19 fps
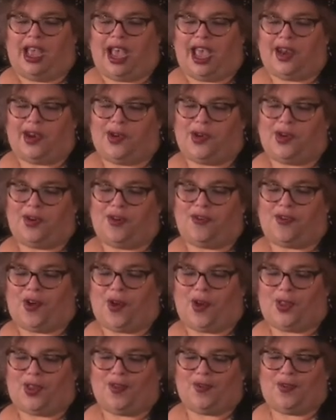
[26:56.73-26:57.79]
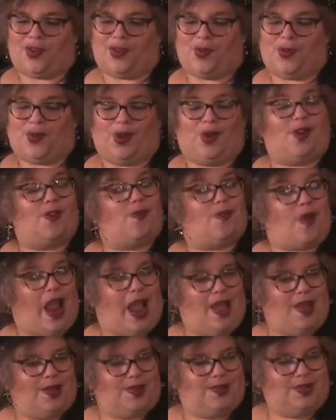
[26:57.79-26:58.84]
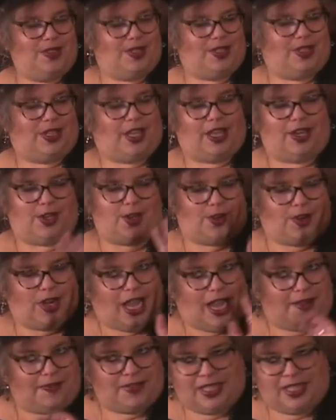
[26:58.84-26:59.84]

I don't know if all of you were around, and you don't have